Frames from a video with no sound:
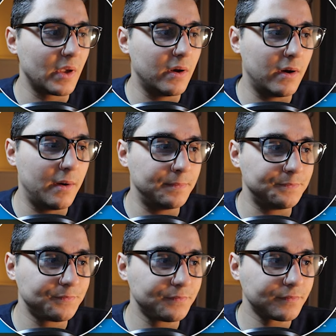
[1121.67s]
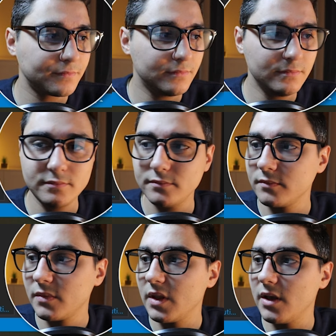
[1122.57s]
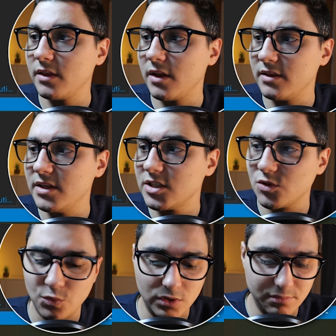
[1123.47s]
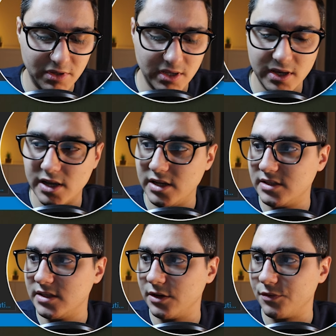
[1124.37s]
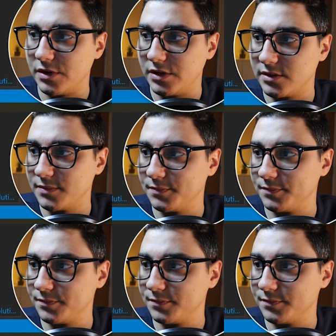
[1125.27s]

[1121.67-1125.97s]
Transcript: And then this will be asynchronous.